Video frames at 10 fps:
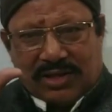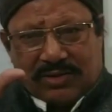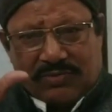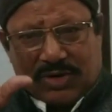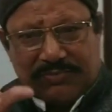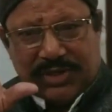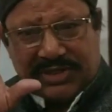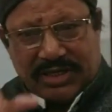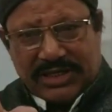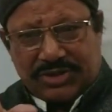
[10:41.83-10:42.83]
One of the
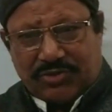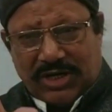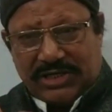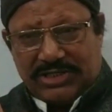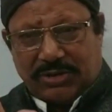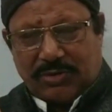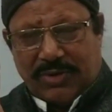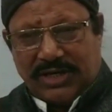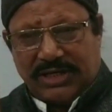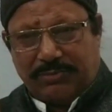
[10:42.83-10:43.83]
greatest qualities of
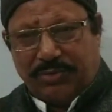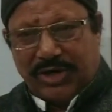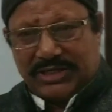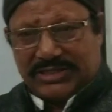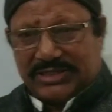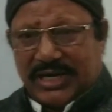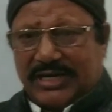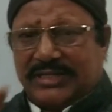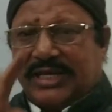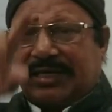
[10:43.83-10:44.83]
romantic poet is
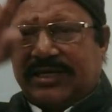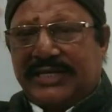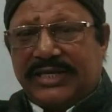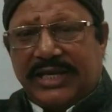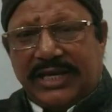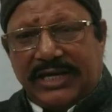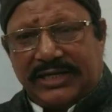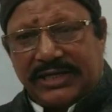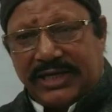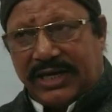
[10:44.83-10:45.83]
that they
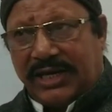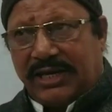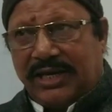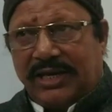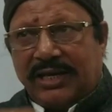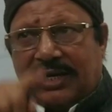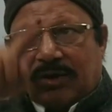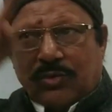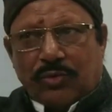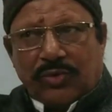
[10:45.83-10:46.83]
create a
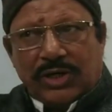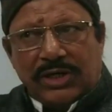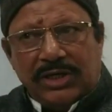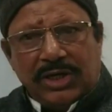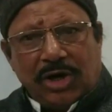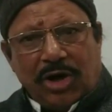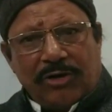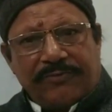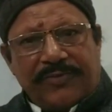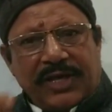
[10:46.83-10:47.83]
world
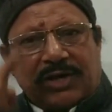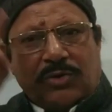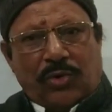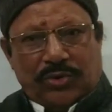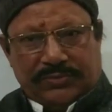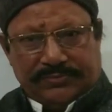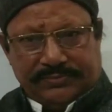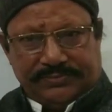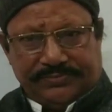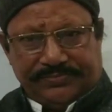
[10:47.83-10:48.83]
of their own.
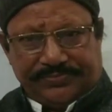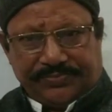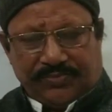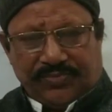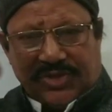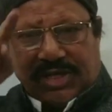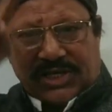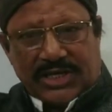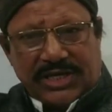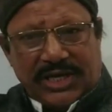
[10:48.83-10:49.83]
They
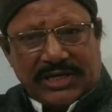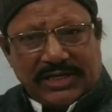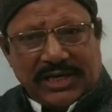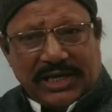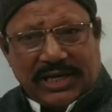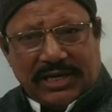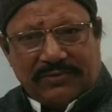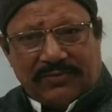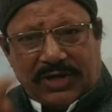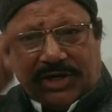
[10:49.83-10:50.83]
create a
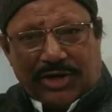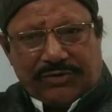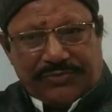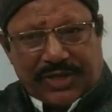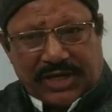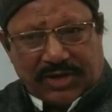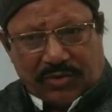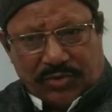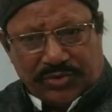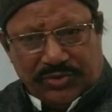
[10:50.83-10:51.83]
world of their
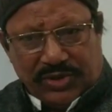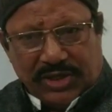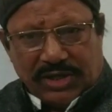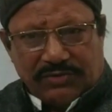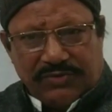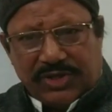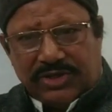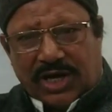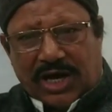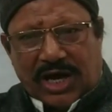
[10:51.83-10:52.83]
own with
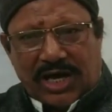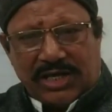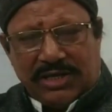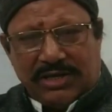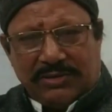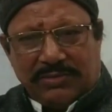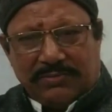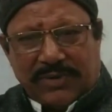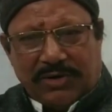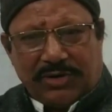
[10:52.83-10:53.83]
the high
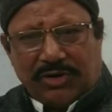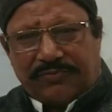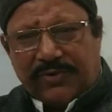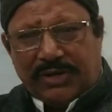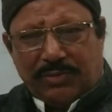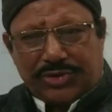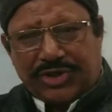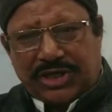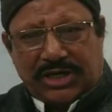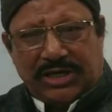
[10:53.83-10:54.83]
power of
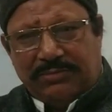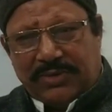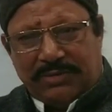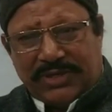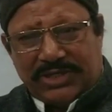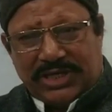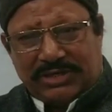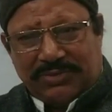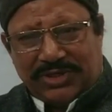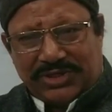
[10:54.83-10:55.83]
emotion and
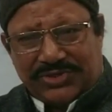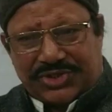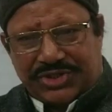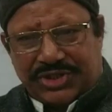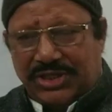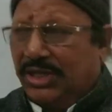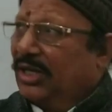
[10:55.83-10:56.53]
imaginative intensity.